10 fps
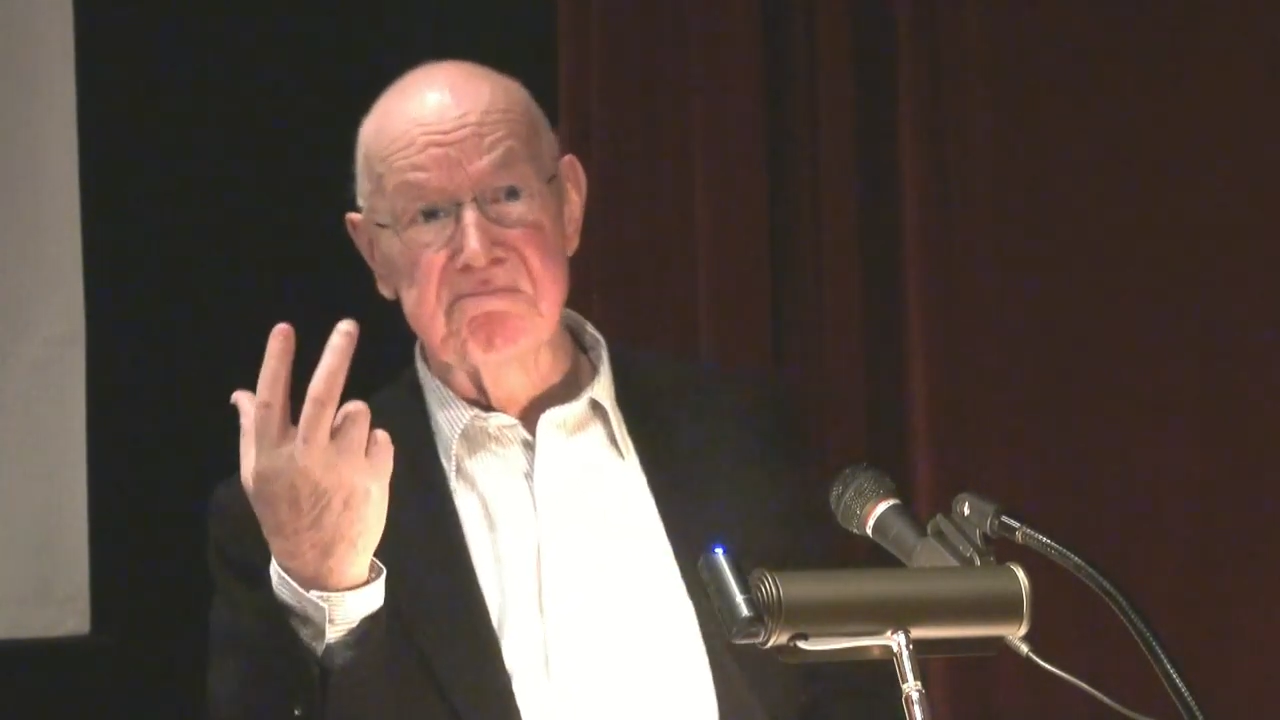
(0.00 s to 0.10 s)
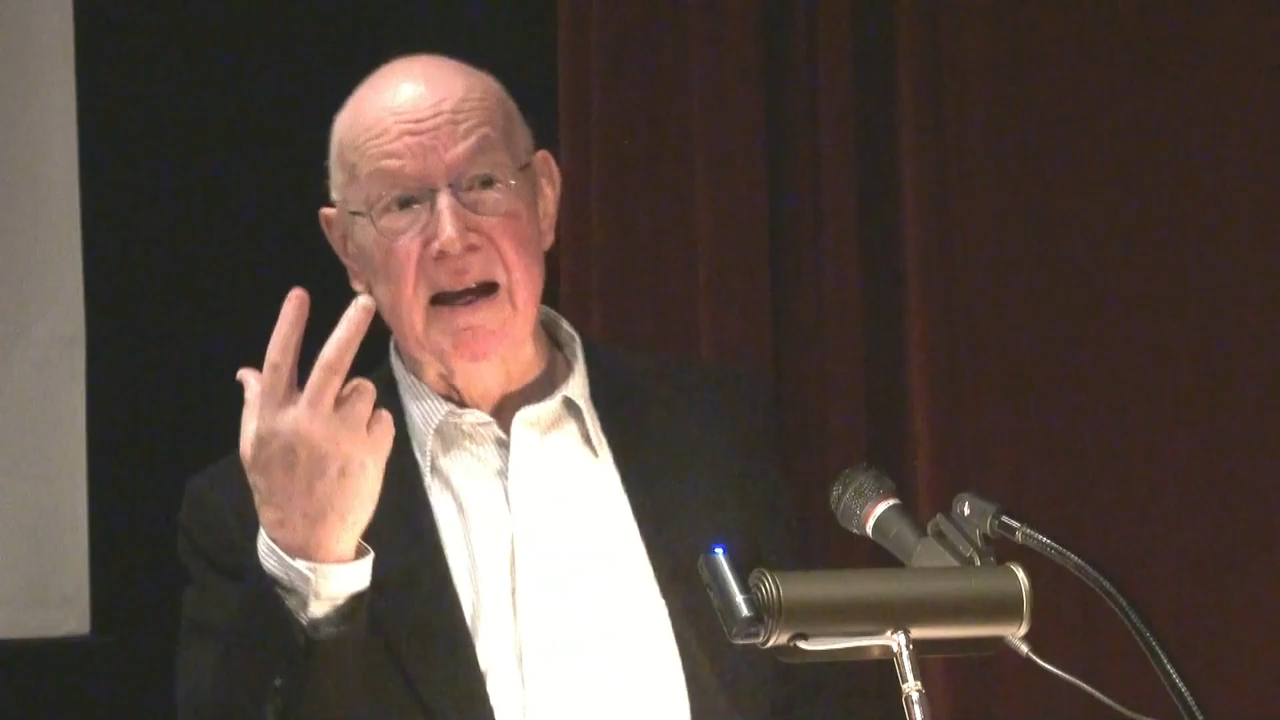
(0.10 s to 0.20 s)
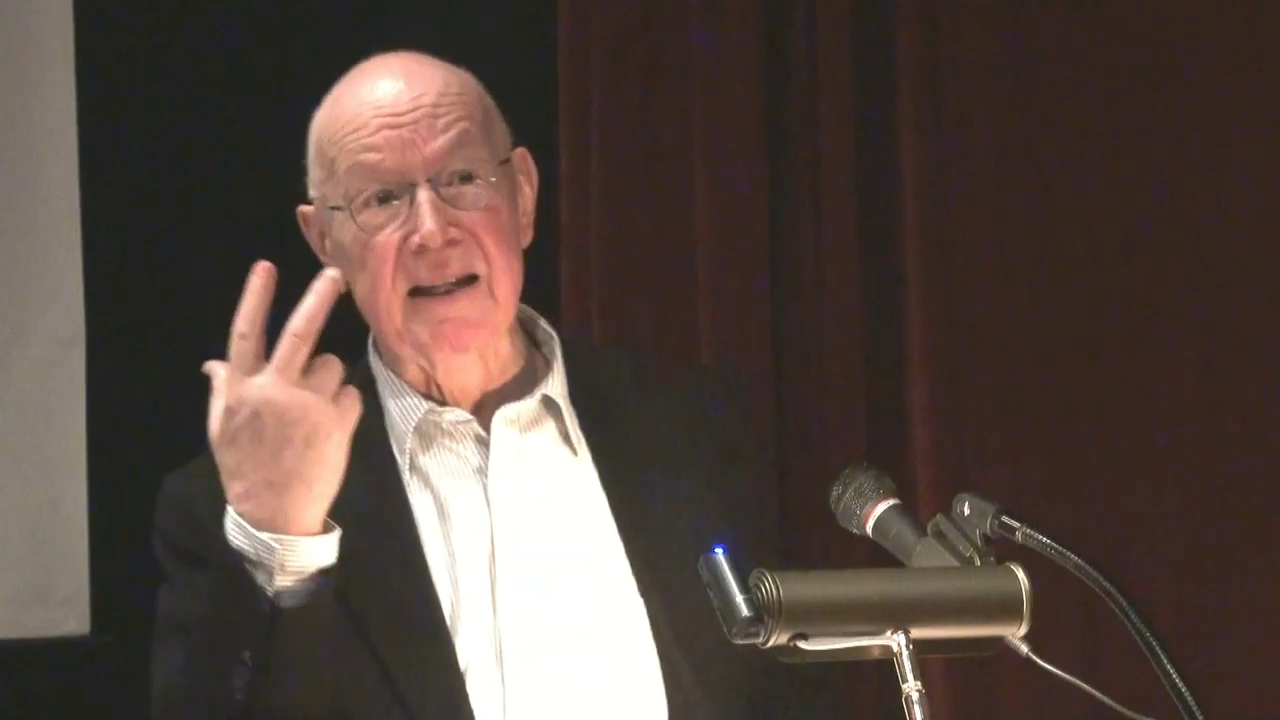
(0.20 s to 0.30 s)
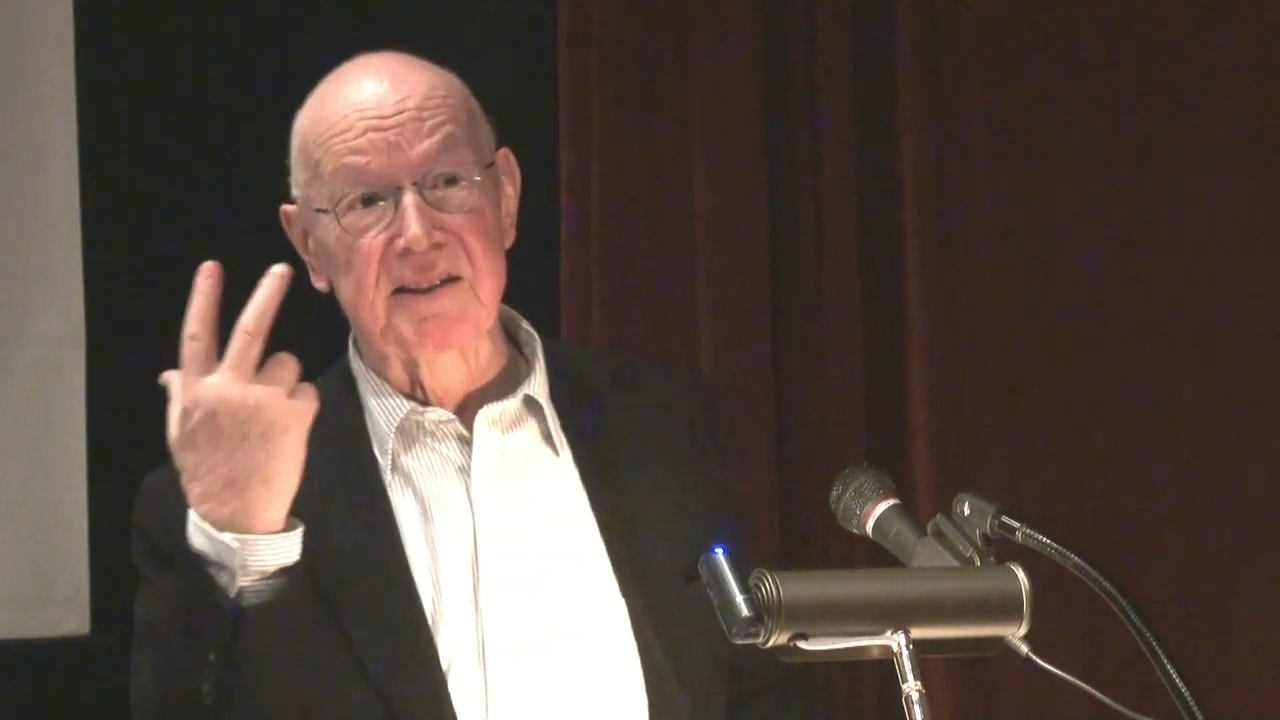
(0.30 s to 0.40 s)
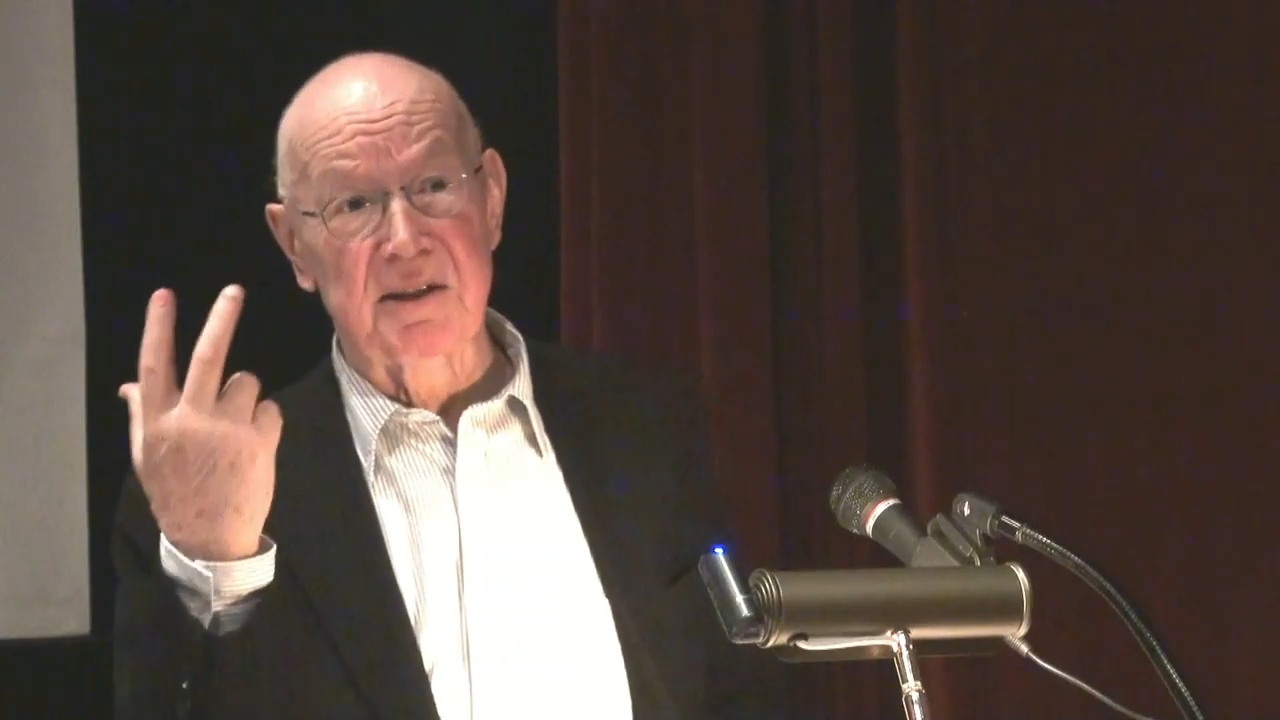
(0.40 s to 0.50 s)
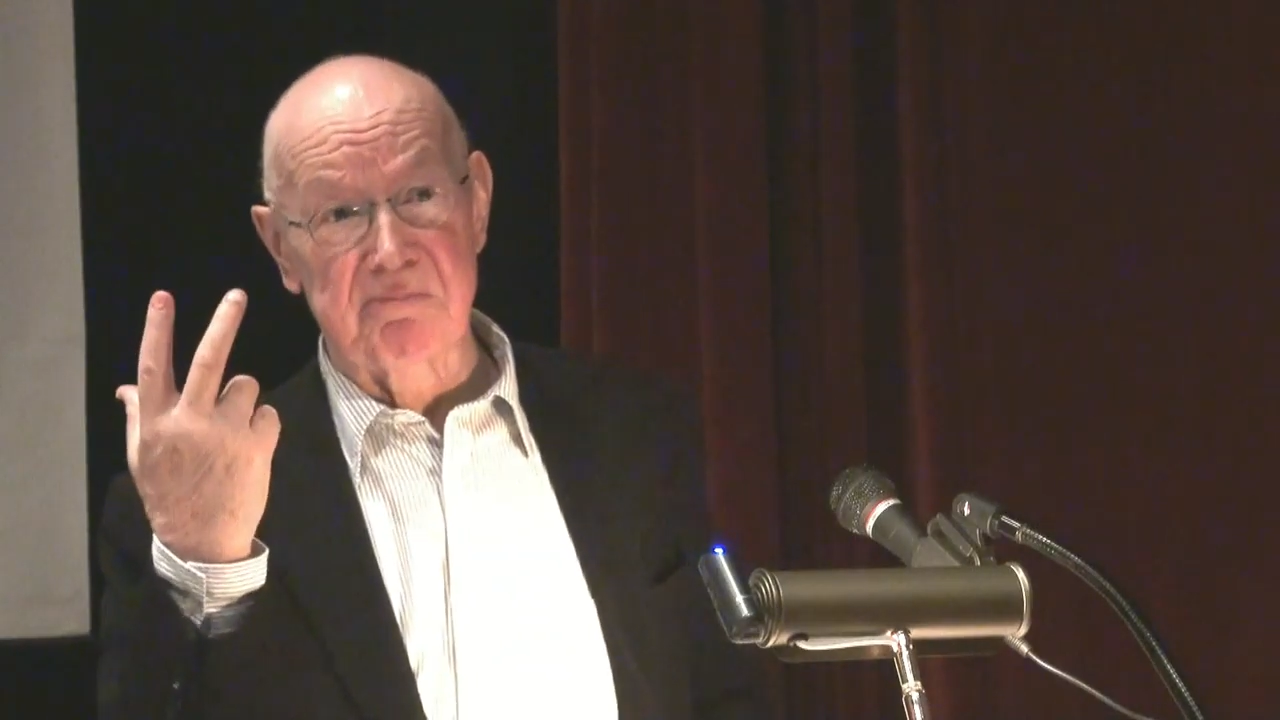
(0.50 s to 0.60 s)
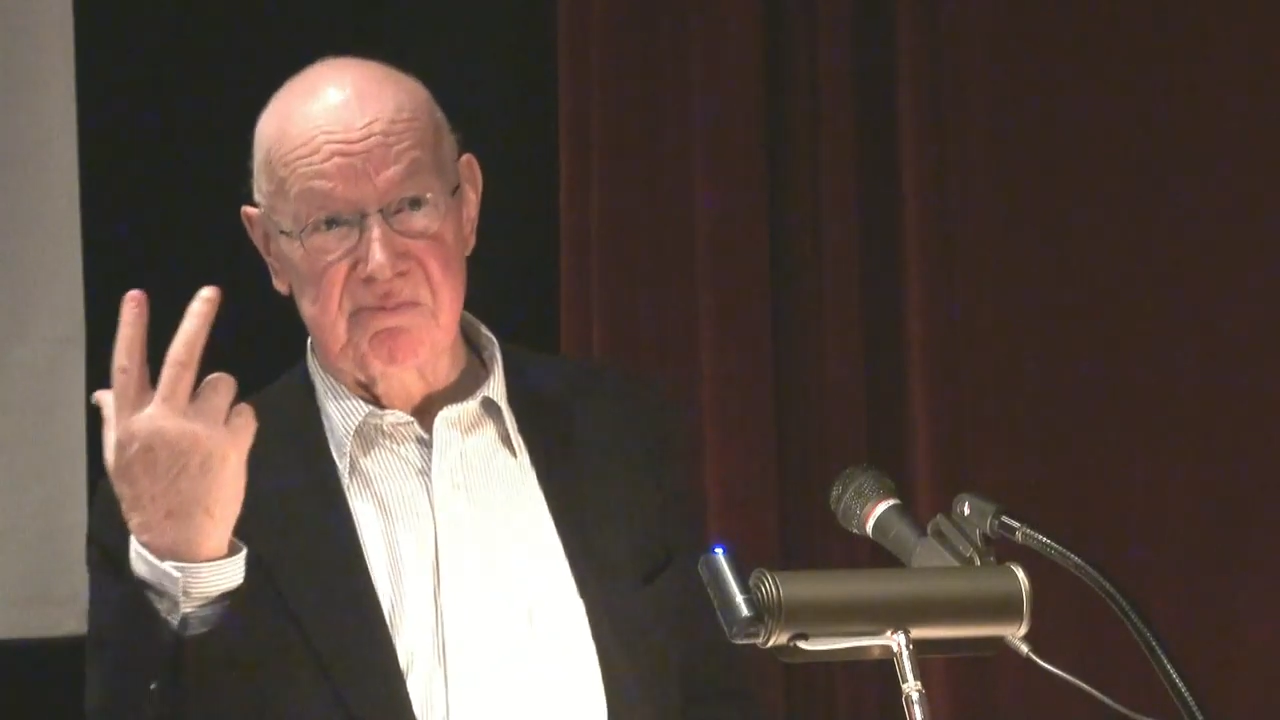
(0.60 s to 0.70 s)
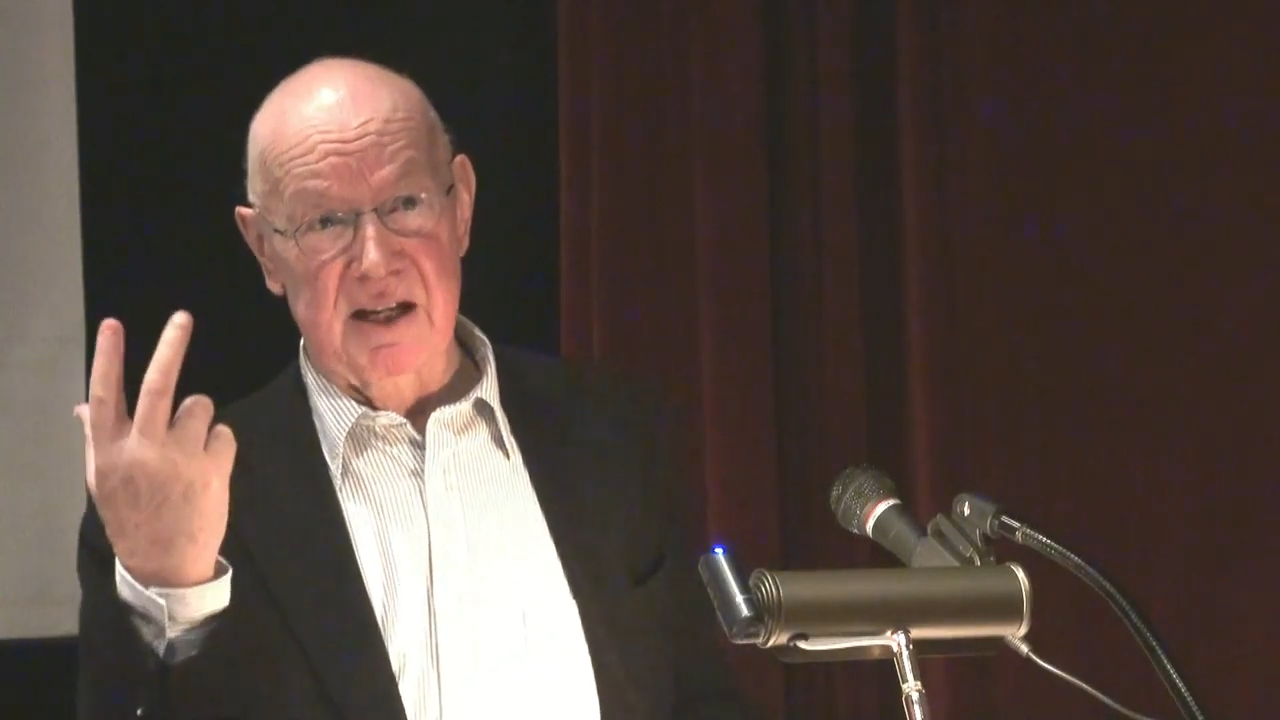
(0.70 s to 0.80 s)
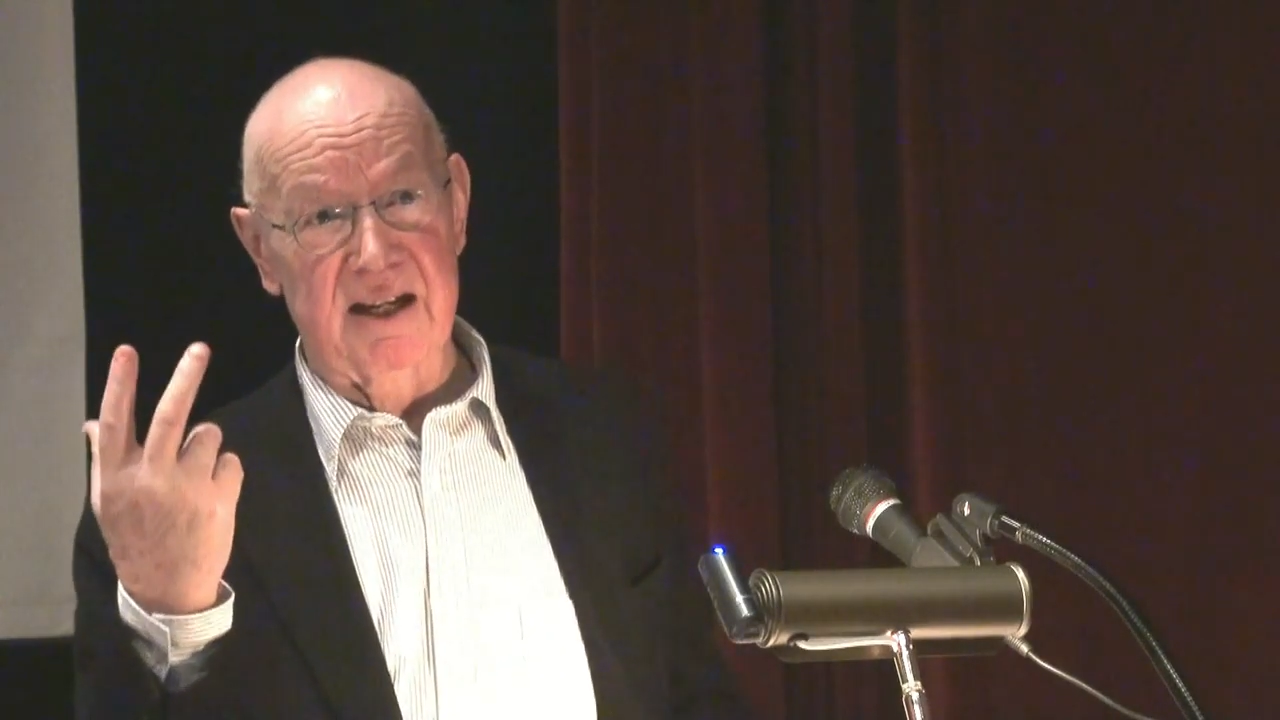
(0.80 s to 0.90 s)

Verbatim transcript: made him